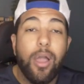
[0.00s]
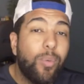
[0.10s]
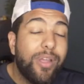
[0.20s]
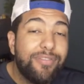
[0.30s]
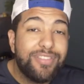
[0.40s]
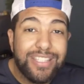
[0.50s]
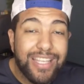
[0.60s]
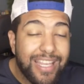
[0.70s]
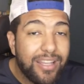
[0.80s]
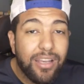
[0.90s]
We've
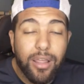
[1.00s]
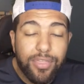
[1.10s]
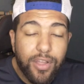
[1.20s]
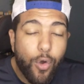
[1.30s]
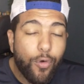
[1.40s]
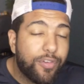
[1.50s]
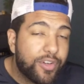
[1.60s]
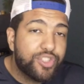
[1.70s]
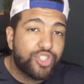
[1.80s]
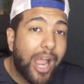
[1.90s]
seen the
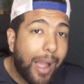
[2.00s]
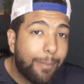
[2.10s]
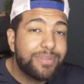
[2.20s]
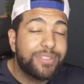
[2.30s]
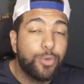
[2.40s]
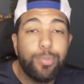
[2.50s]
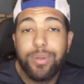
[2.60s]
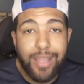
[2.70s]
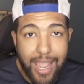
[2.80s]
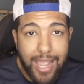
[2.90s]
Gophers drop
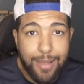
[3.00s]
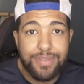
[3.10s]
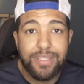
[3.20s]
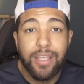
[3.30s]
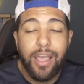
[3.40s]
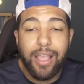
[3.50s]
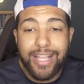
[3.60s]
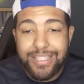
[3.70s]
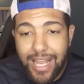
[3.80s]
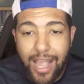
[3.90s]
stupid games
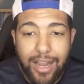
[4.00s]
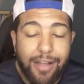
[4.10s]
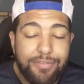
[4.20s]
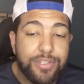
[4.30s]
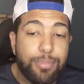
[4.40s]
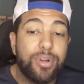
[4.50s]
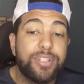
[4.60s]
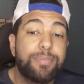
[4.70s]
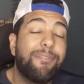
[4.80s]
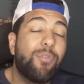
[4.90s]
against non-conference
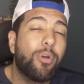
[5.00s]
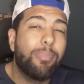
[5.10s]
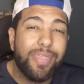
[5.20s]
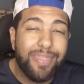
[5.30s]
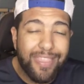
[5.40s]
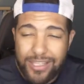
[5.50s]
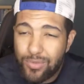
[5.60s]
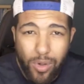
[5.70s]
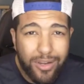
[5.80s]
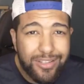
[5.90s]
opponents before, but this
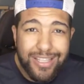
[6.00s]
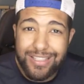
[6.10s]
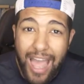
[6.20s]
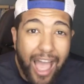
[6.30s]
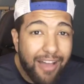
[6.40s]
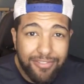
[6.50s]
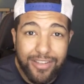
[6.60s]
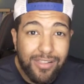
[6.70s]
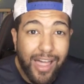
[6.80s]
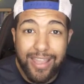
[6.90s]
one does not
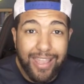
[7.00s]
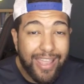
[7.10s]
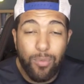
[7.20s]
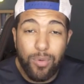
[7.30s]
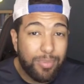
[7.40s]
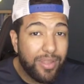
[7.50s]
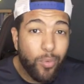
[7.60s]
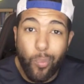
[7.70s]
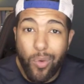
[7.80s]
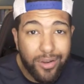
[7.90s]
feel like it would be the
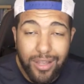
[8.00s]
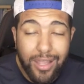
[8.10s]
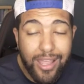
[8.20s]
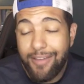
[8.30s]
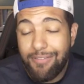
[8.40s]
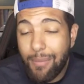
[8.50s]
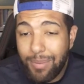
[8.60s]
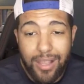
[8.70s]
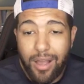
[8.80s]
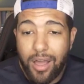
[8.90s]
one. If I'm
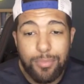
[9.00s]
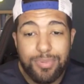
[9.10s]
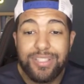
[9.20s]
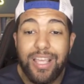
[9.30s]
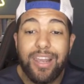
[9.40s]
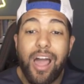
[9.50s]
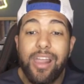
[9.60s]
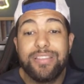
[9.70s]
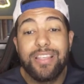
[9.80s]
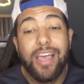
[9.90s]
being 100%
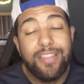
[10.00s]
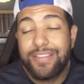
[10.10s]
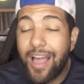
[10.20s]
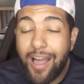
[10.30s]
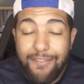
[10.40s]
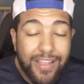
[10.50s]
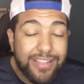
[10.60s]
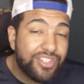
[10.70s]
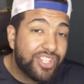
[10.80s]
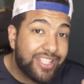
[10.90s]
honest, this
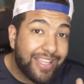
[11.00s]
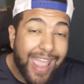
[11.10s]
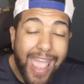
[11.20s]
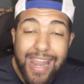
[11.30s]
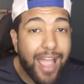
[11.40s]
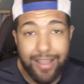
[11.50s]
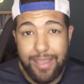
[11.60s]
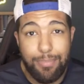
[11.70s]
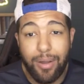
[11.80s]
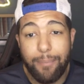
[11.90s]
offense just cannot
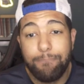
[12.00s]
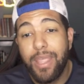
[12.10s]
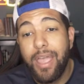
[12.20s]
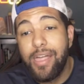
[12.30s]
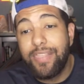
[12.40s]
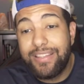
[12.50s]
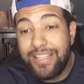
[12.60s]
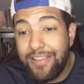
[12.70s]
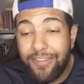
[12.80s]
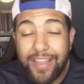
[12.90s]
keep up. The
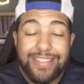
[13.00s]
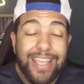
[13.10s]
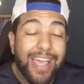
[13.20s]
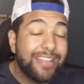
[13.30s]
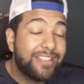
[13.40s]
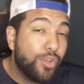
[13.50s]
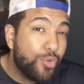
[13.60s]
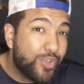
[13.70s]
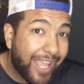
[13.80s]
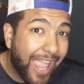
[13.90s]
defense is
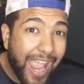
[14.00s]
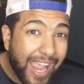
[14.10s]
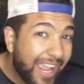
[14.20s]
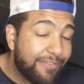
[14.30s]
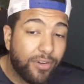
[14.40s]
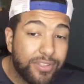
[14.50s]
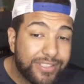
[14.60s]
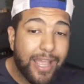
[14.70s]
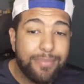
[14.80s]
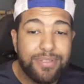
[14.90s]
losing 8
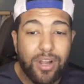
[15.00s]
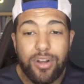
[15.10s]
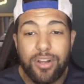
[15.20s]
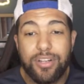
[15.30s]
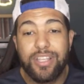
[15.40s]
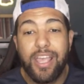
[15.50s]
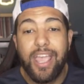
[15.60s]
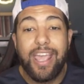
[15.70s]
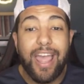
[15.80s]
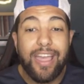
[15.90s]
full-time starters,
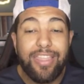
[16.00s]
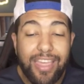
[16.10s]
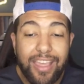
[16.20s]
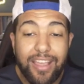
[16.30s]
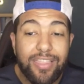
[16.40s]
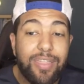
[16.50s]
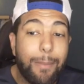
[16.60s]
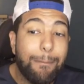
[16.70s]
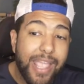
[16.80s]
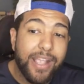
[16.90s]
and I think the
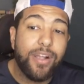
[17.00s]
make